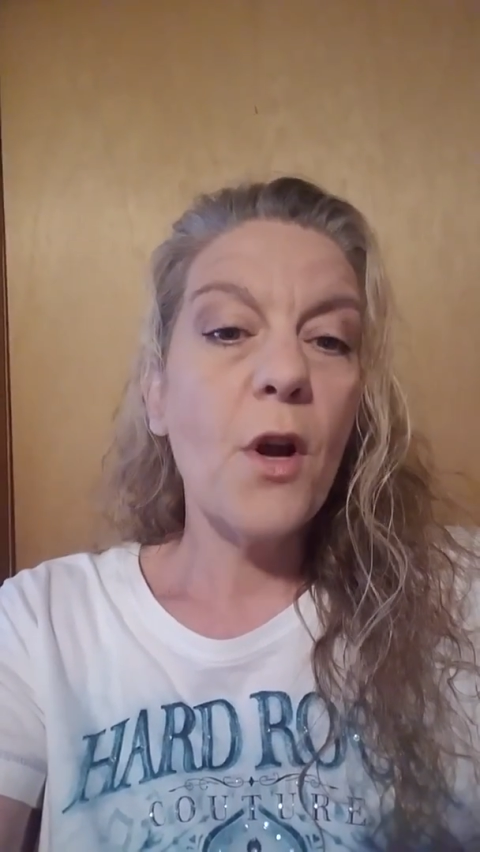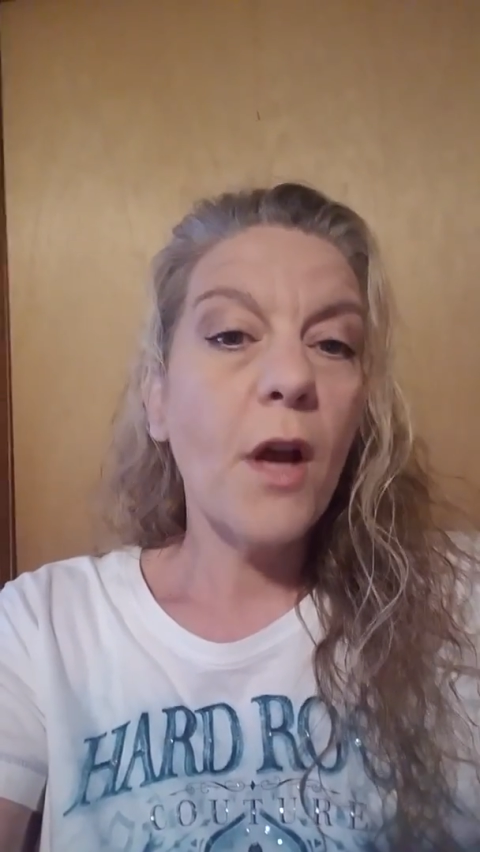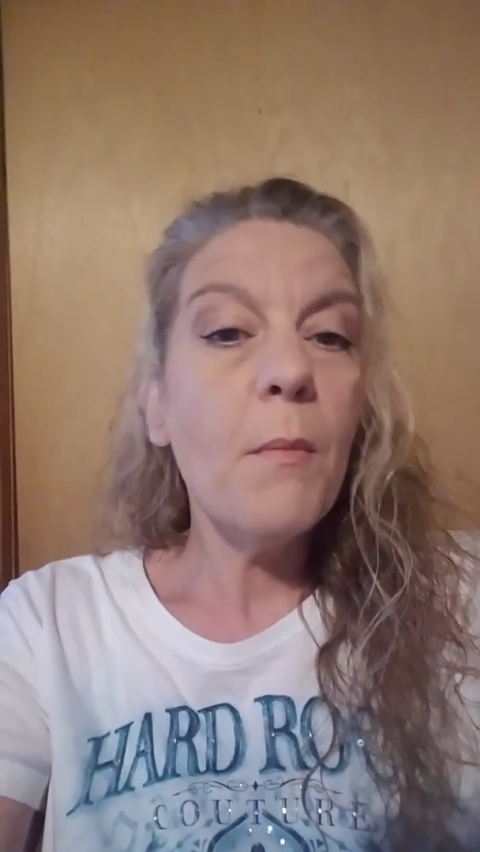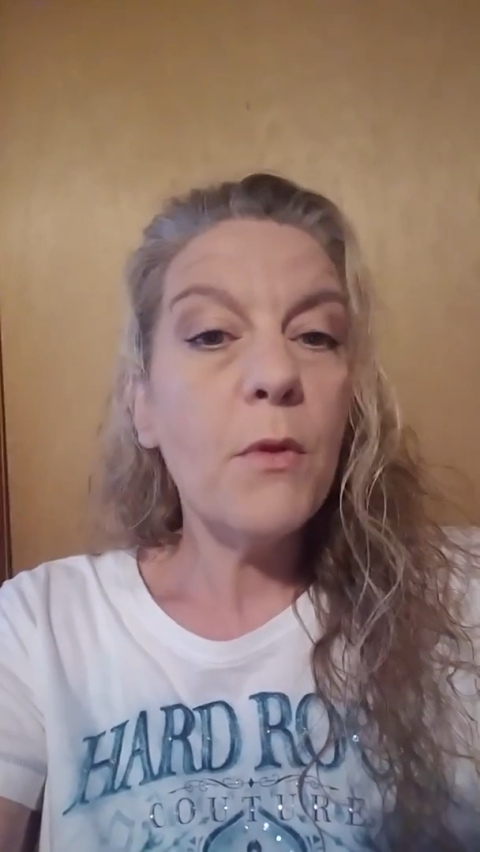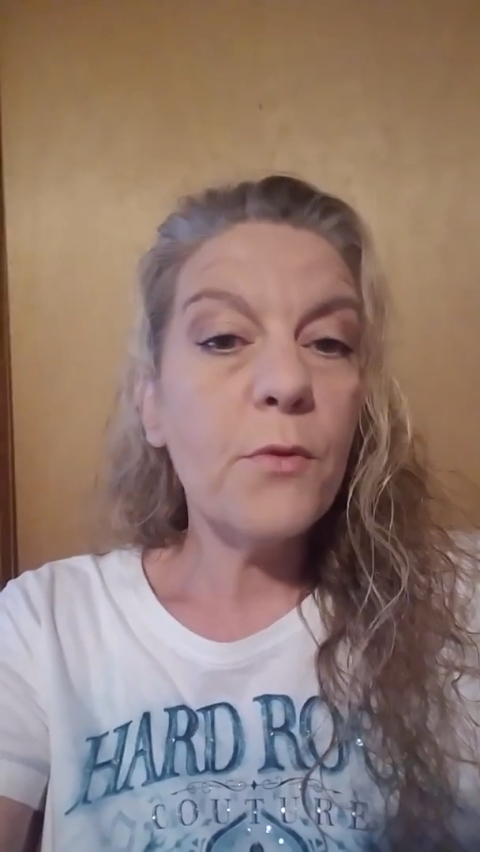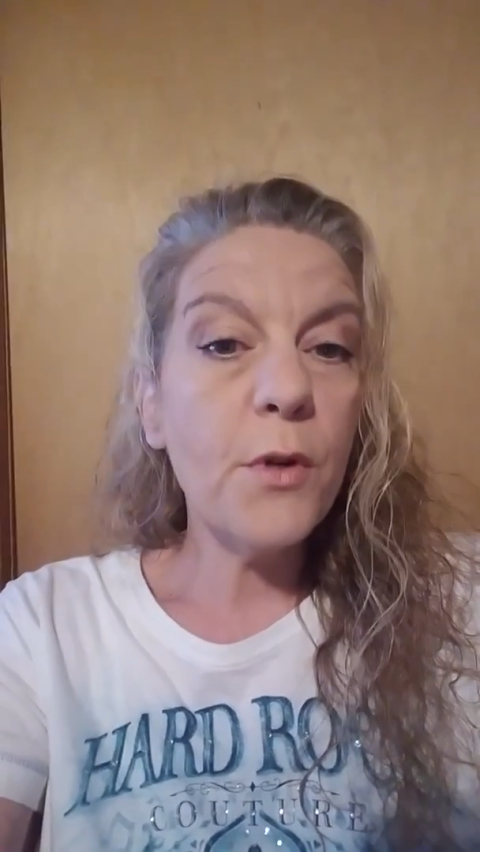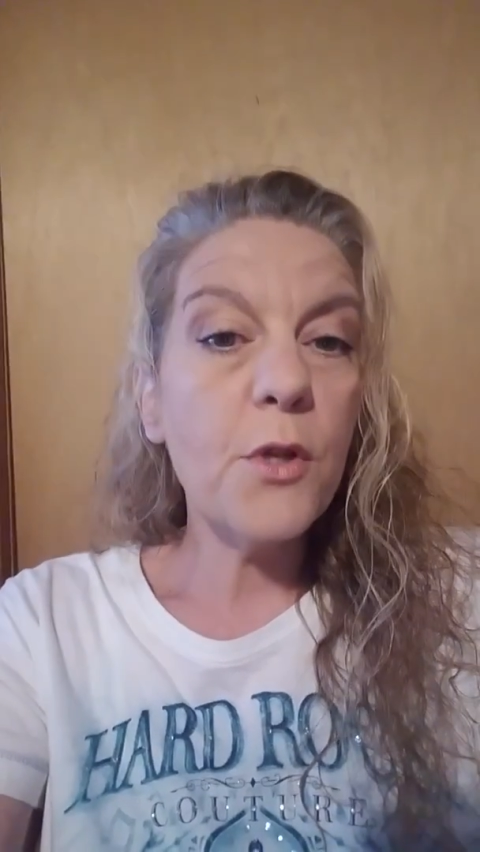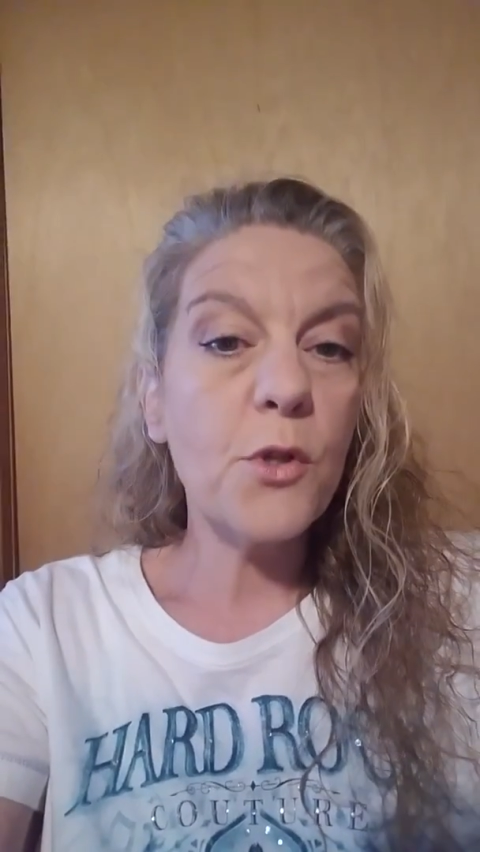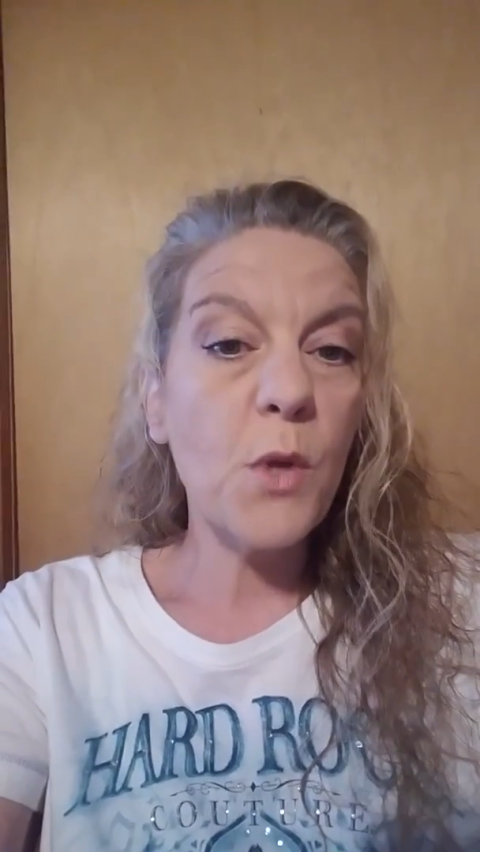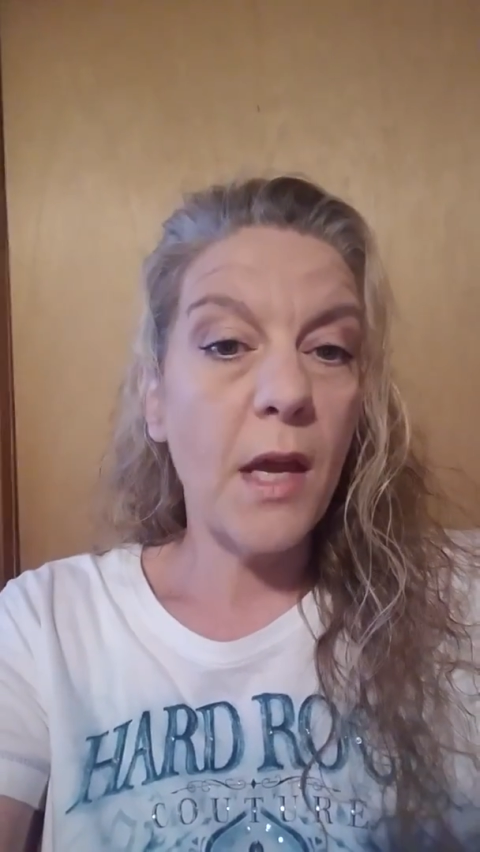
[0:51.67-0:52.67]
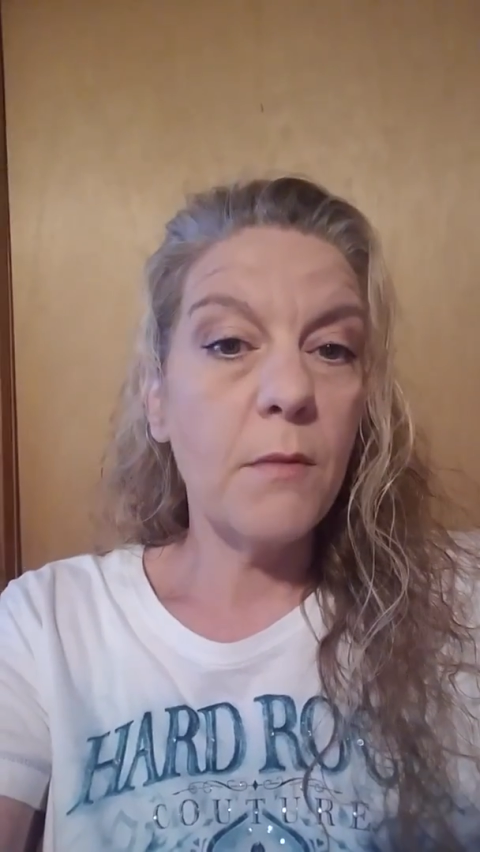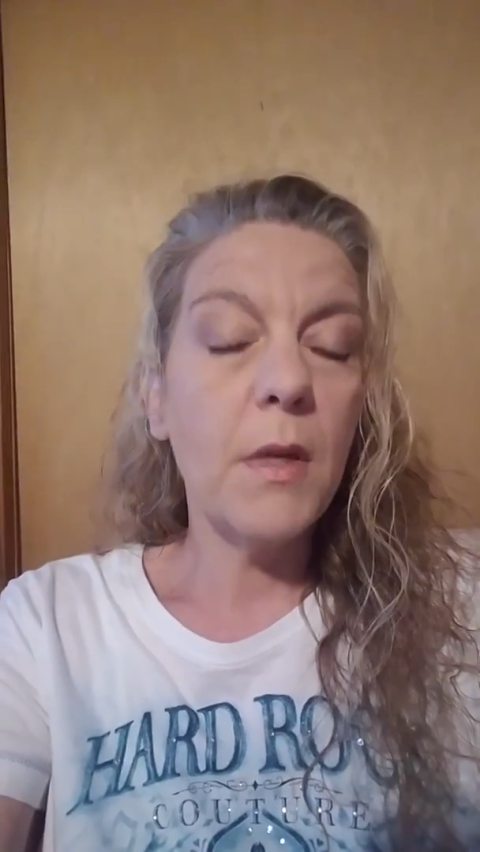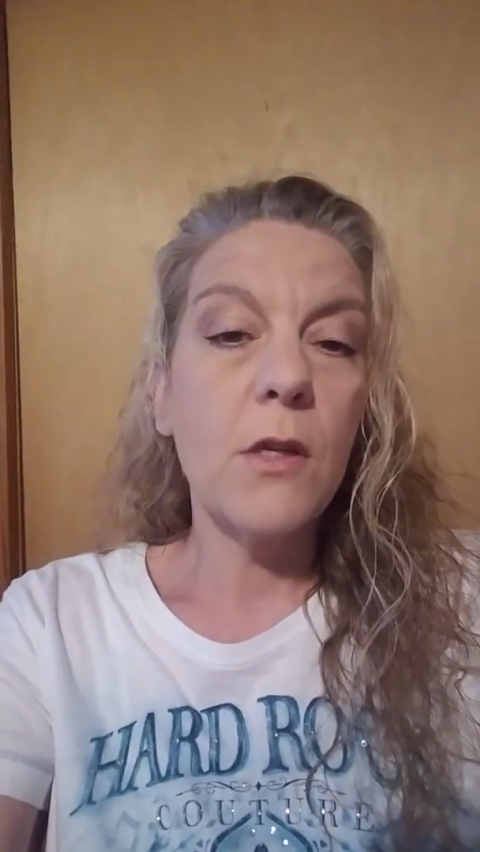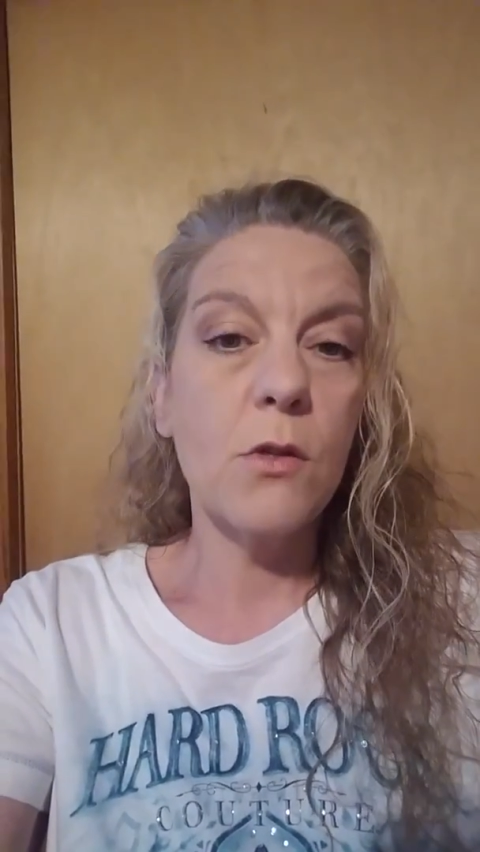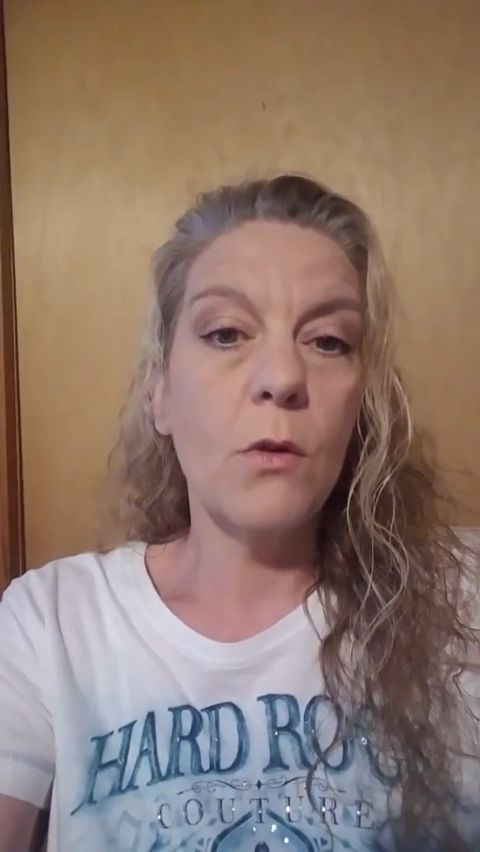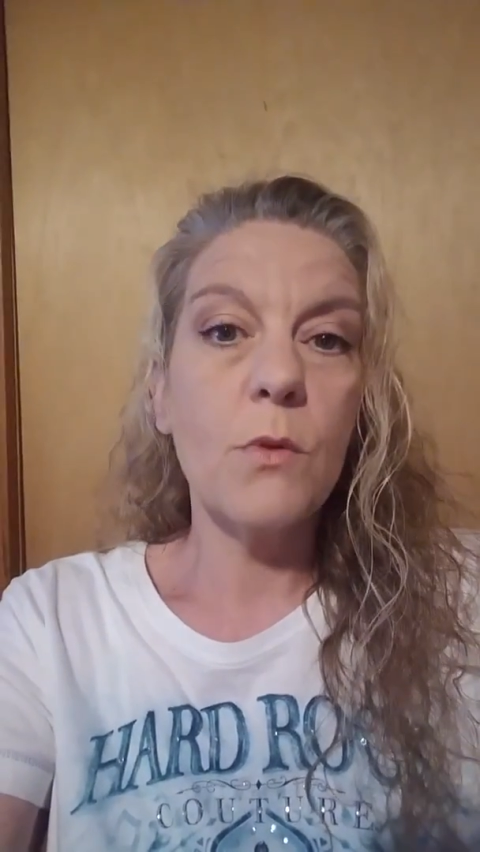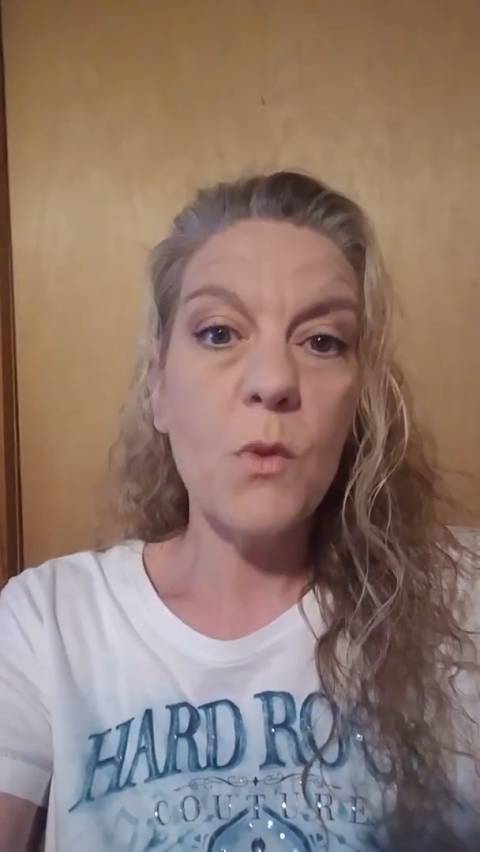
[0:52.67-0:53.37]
coming through your skin because you don't